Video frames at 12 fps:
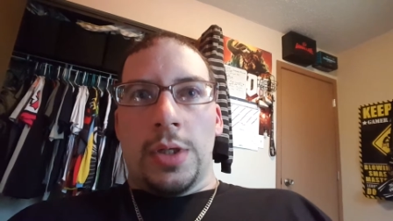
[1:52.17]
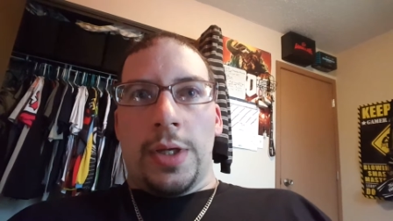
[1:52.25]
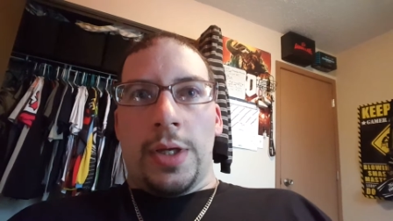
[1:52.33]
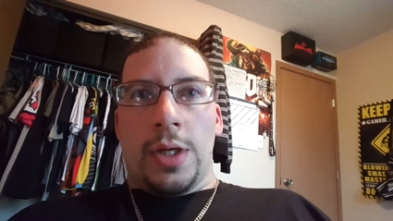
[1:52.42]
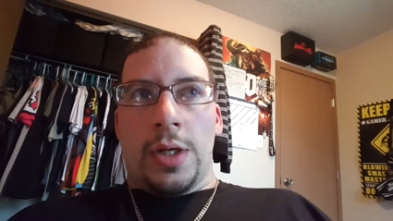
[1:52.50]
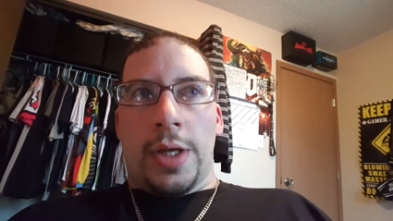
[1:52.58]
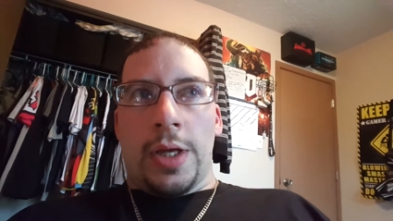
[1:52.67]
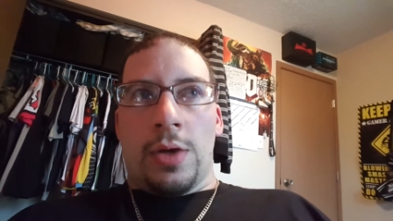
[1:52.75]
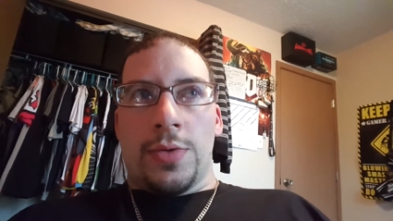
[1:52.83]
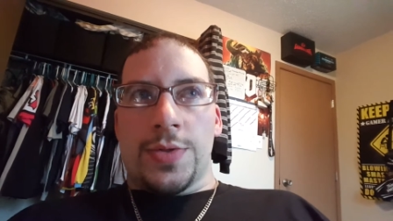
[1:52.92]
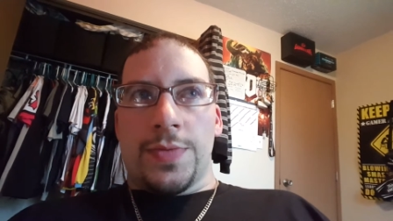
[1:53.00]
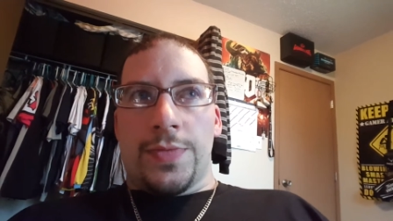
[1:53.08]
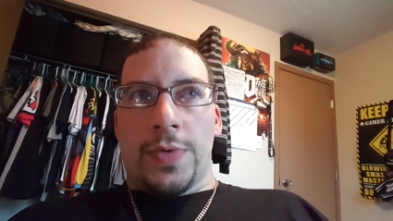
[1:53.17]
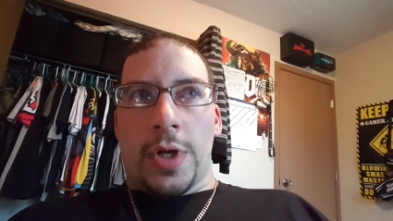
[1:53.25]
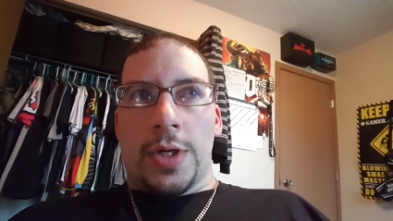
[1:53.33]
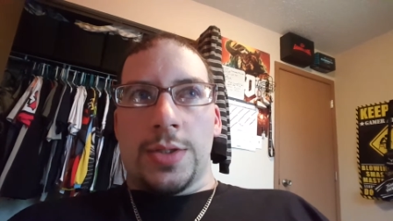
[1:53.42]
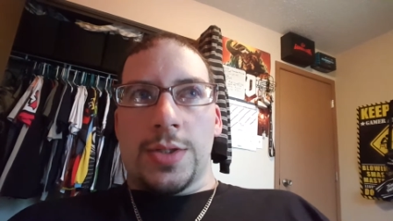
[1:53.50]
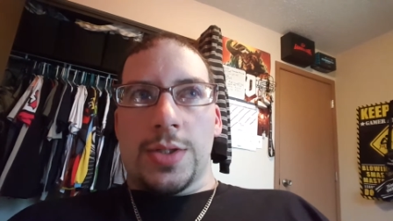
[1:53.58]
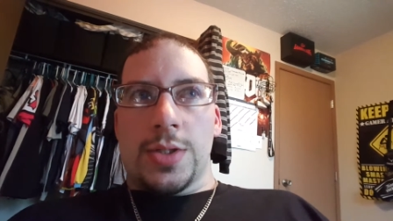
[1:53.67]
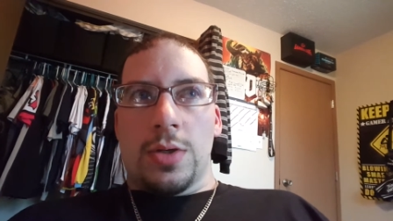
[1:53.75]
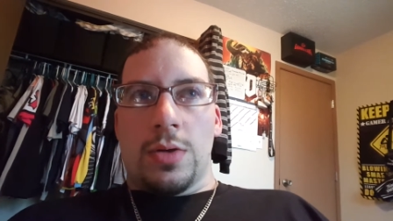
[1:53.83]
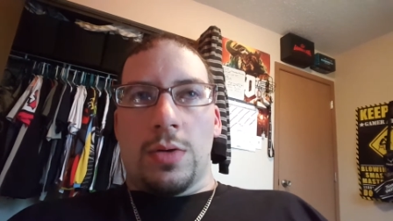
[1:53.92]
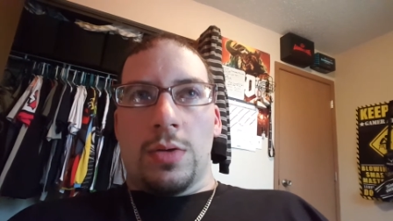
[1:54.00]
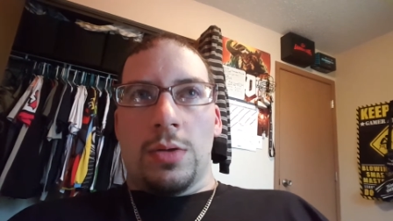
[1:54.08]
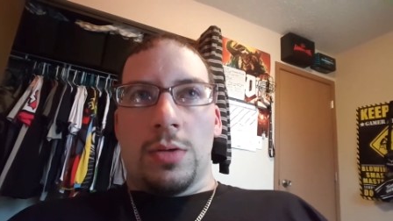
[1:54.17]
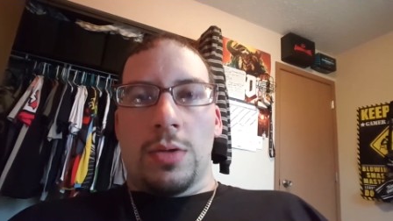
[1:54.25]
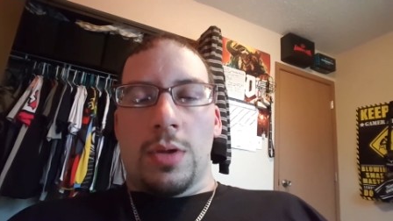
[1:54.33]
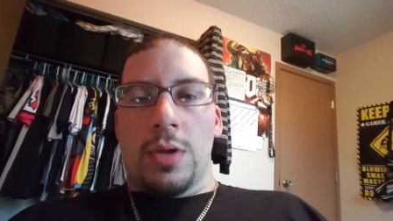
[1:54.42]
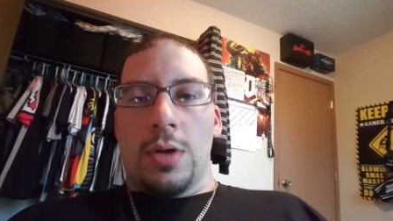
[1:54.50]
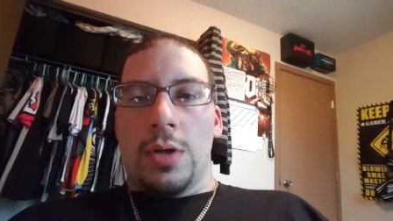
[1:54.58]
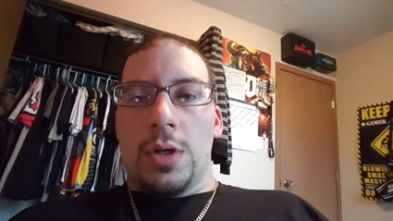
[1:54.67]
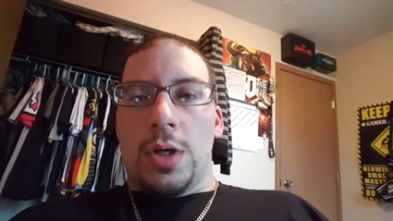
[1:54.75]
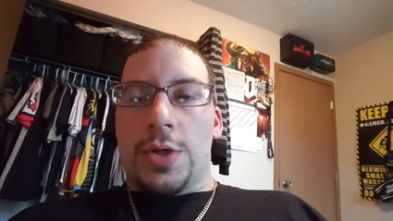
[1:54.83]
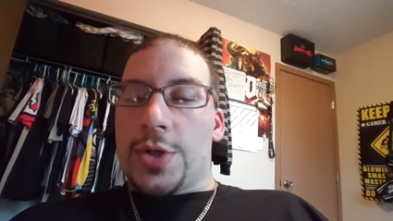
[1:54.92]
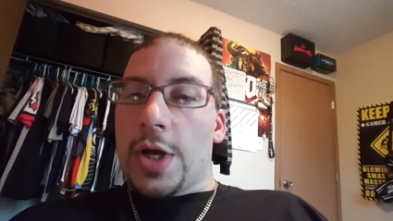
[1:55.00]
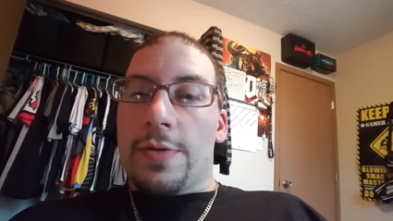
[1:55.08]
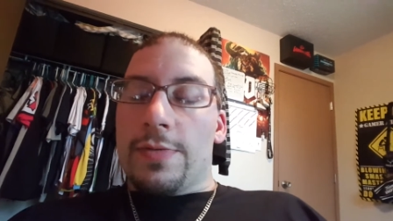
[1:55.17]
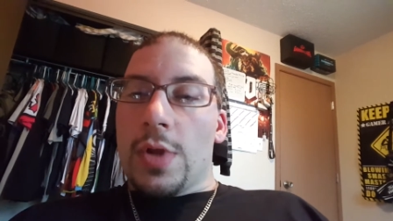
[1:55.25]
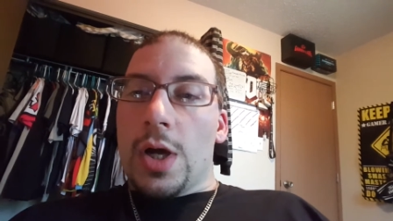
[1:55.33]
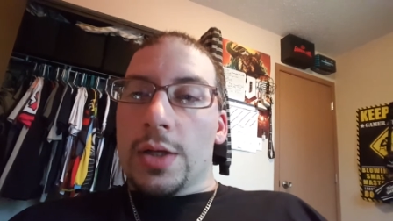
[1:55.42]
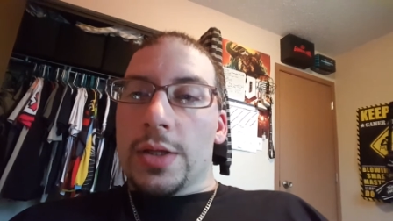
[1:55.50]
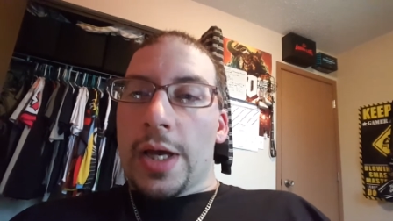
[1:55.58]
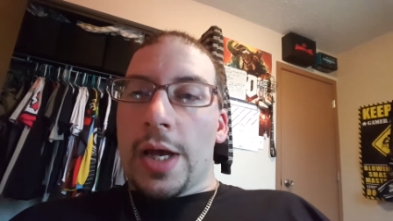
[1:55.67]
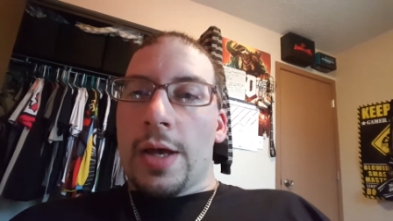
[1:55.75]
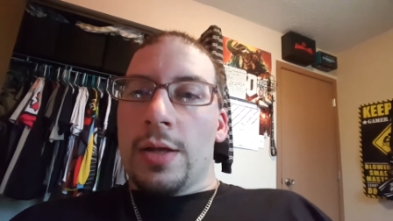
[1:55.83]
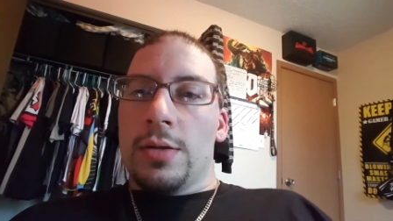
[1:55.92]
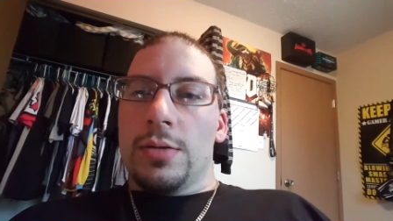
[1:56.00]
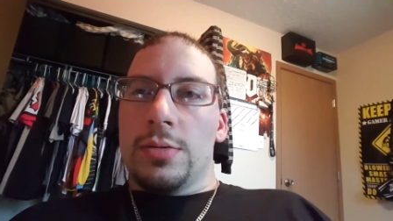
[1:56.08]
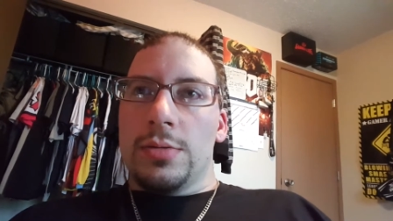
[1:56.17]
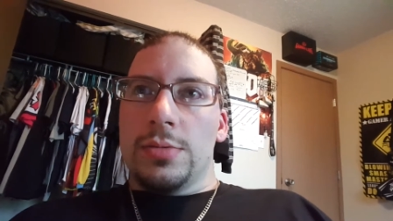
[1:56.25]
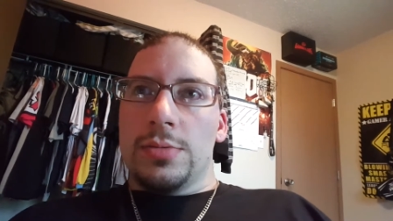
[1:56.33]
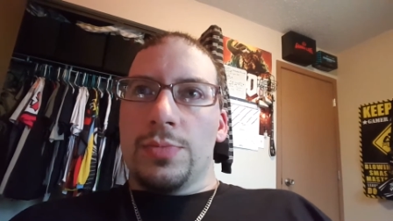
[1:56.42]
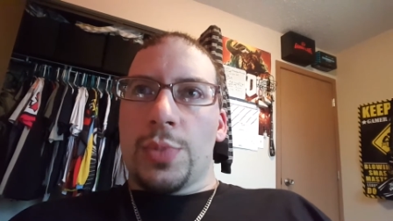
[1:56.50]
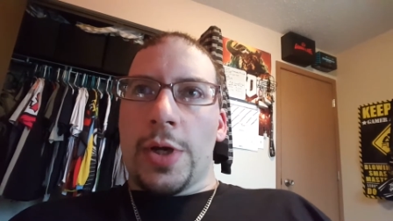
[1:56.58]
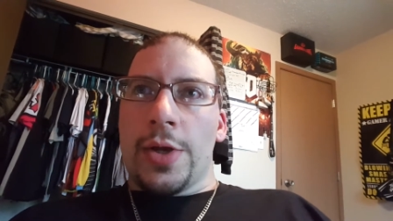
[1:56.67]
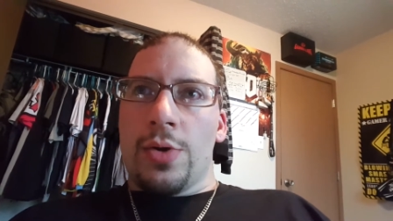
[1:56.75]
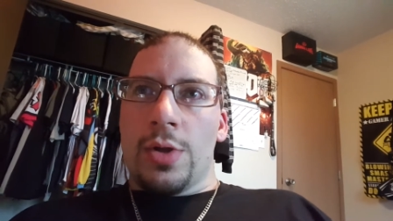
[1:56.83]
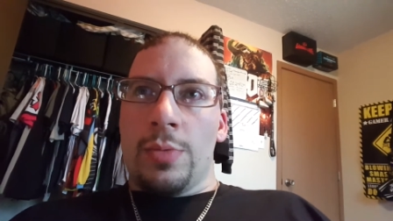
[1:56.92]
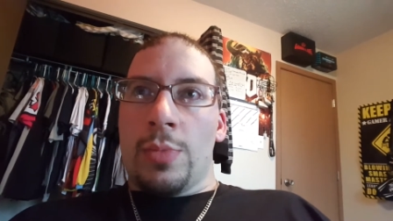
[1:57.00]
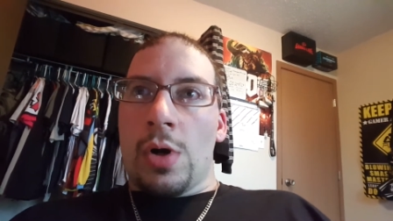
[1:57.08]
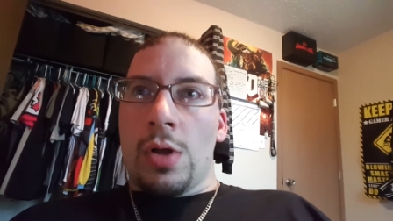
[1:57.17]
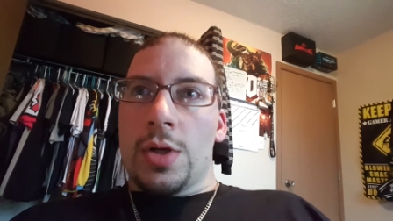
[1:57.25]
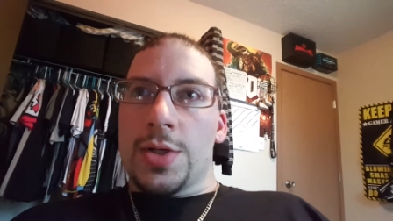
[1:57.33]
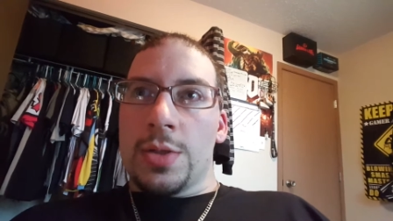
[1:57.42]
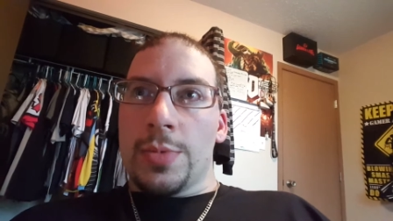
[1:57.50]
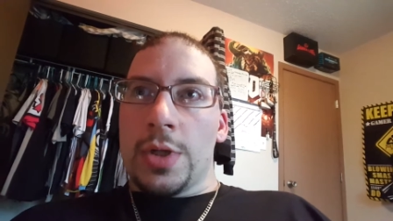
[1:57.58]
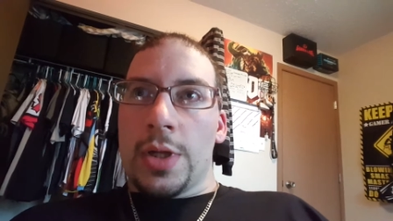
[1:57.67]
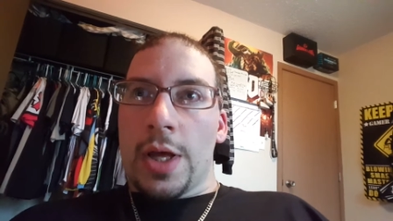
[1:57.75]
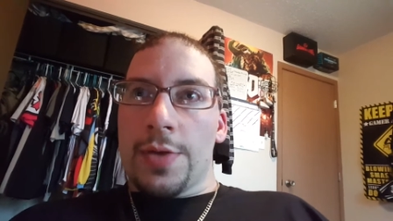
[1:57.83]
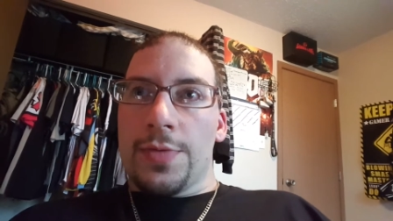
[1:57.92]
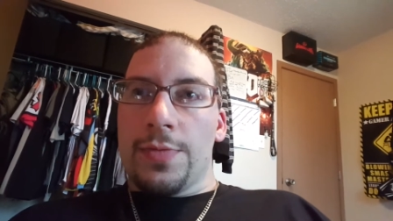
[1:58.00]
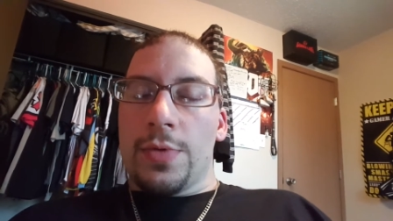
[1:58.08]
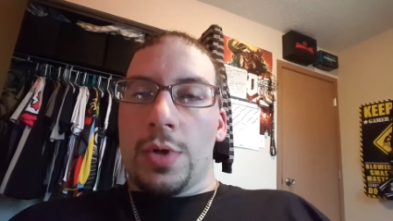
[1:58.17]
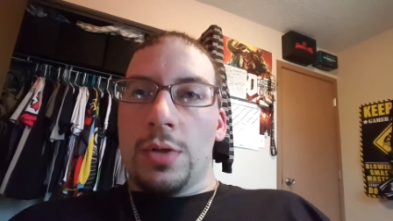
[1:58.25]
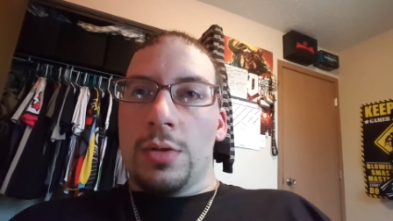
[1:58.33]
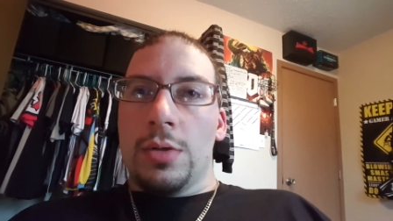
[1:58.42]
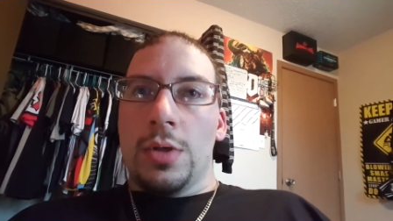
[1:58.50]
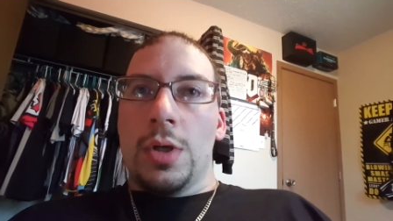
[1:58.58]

and hang out with some friends. So I'll try to vlog that. Probably go to the mall or something and have some fun.